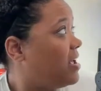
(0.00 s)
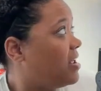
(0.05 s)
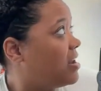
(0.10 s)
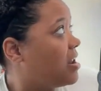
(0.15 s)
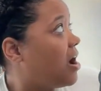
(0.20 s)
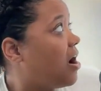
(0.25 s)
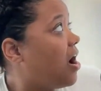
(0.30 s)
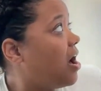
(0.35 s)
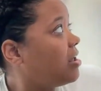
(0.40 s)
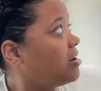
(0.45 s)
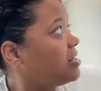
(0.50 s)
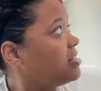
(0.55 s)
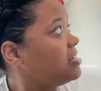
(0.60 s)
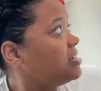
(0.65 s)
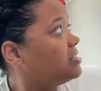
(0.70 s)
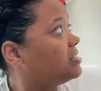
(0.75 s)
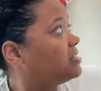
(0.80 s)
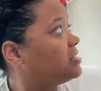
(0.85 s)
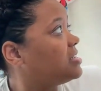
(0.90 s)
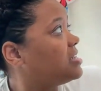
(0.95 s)
Now, out of
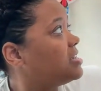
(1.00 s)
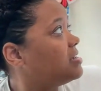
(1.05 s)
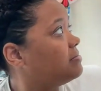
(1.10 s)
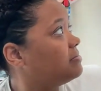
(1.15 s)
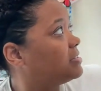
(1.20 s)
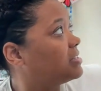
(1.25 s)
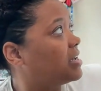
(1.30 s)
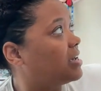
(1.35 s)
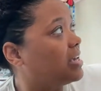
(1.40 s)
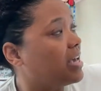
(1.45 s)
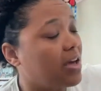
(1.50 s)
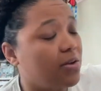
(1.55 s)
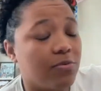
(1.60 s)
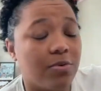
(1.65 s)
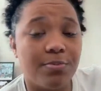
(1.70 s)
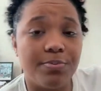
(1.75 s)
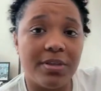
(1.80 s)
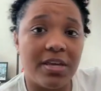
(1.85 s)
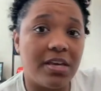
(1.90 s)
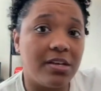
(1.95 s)
these teams, again,
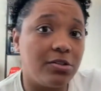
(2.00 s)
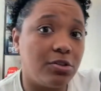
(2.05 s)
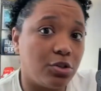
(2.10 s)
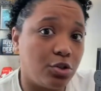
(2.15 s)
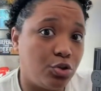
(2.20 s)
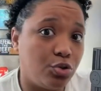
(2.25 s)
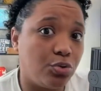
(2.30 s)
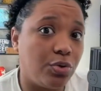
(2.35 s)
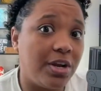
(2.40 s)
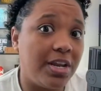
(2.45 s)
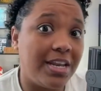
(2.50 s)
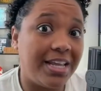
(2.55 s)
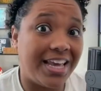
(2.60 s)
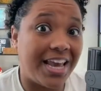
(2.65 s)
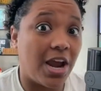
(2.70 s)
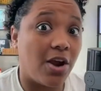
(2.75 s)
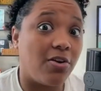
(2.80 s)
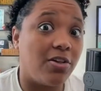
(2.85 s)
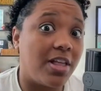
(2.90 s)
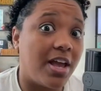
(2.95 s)
we're playing Detroit,
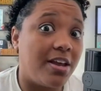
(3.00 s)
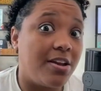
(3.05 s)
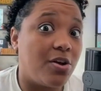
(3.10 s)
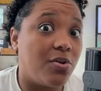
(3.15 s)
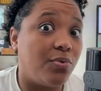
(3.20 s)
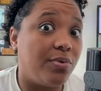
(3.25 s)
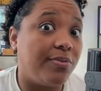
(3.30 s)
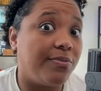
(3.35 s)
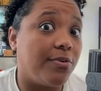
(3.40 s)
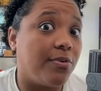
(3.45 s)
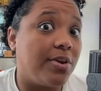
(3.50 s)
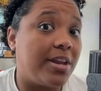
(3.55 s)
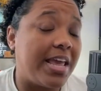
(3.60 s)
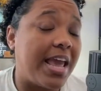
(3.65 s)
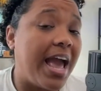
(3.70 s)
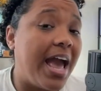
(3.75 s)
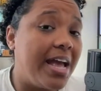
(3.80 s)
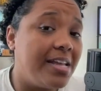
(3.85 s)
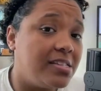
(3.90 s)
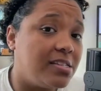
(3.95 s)
Carolina. We've already
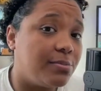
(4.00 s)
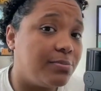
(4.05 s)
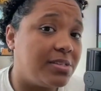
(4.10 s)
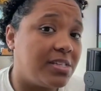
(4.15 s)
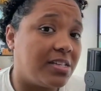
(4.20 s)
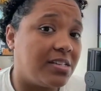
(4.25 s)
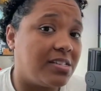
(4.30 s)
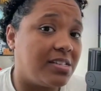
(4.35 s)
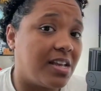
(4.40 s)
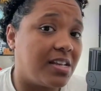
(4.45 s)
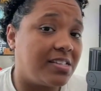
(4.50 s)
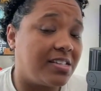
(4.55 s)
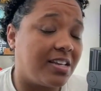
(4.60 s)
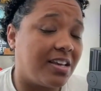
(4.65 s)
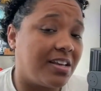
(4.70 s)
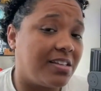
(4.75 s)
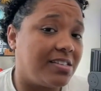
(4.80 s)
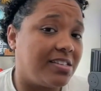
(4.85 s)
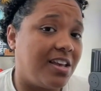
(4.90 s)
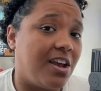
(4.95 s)
had some success
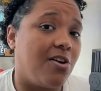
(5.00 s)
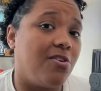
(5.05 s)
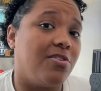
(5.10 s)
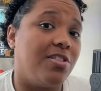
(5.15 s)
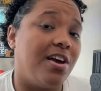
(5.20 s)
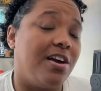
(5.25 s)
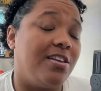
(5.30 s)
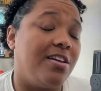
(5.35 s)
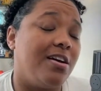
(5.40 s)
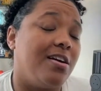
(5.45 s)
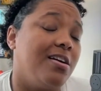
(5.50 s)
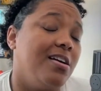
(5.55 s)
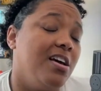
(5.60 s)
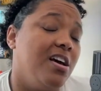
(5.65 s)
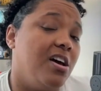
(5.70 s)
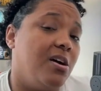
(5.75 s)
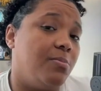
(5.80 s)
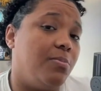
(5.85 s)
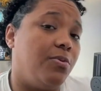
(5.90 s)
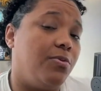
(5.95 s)
against Carolina,
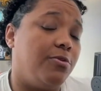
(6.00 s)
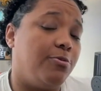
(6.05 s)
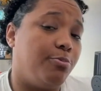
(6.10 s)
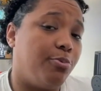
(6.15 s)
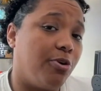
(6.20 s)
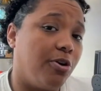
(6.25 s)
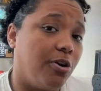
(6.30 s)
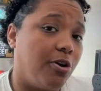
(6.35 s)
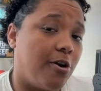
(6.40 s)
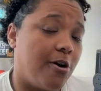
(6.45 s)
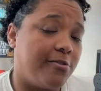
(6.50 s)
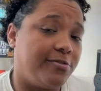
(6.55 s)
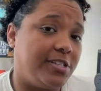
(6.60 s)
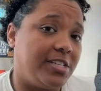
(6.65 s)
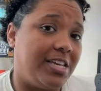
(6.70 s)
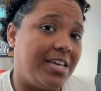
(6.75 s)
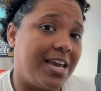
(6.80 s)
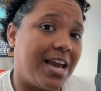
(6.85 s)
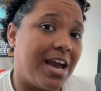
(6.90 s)
but with Burakovsky